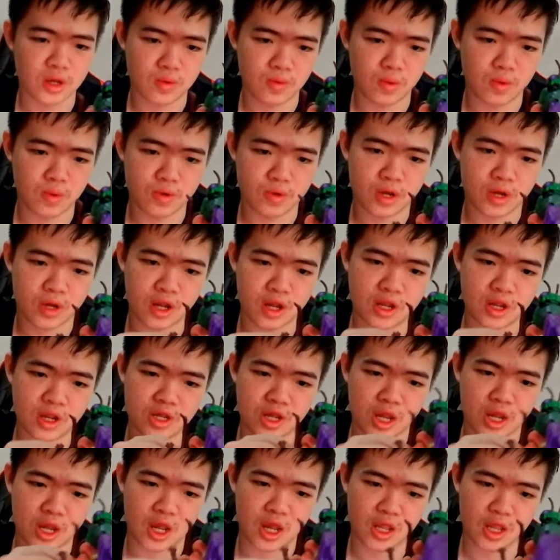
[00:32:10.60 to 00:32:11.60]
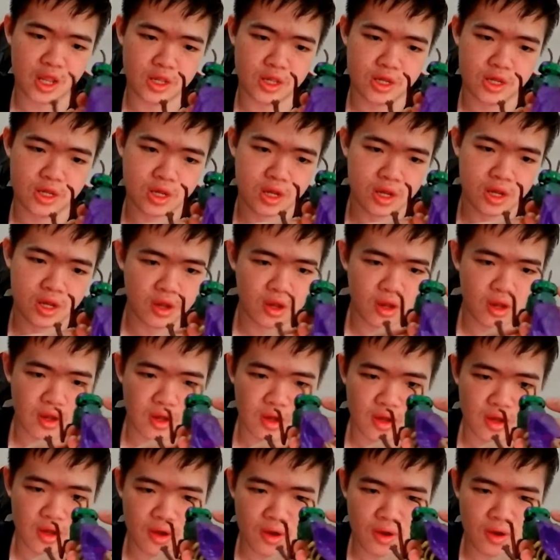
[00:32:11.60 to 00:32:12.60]
rotate his hands
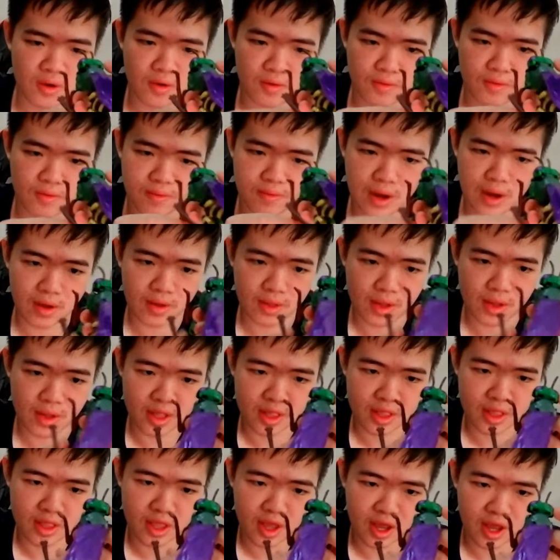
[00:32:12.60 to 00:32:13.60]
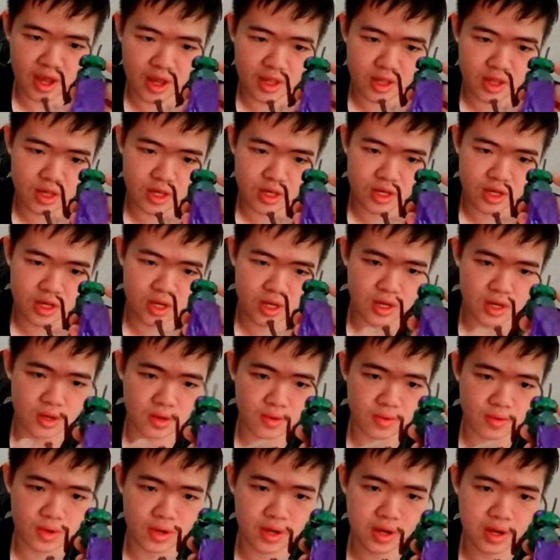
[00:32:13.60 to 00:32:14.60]
down like that.
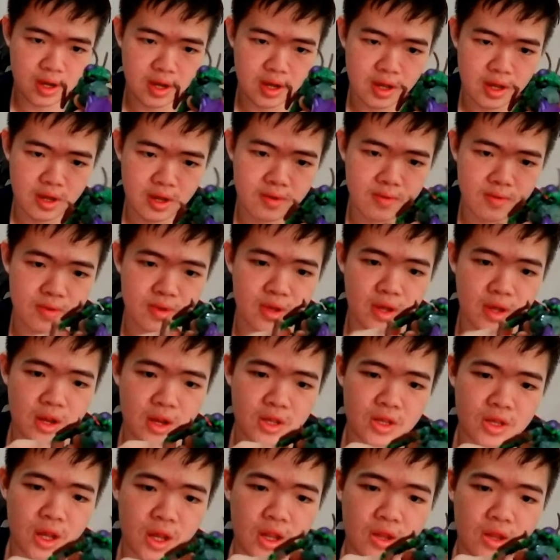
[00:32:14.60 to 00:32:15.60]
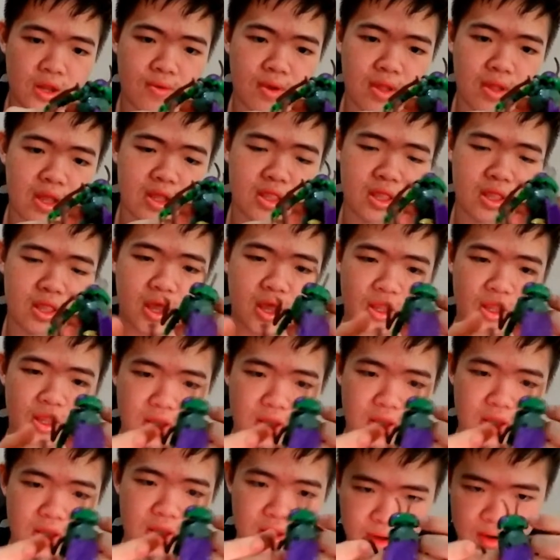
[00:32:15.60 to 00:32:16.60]
Okay, rotate his hand around like that.
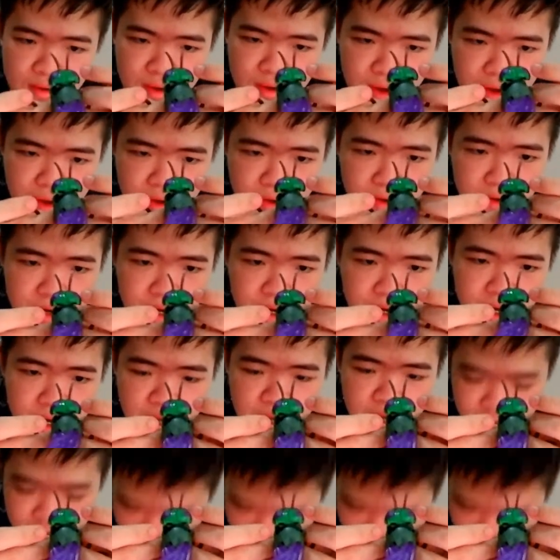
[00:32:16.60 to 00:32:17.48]
There you go. Okay,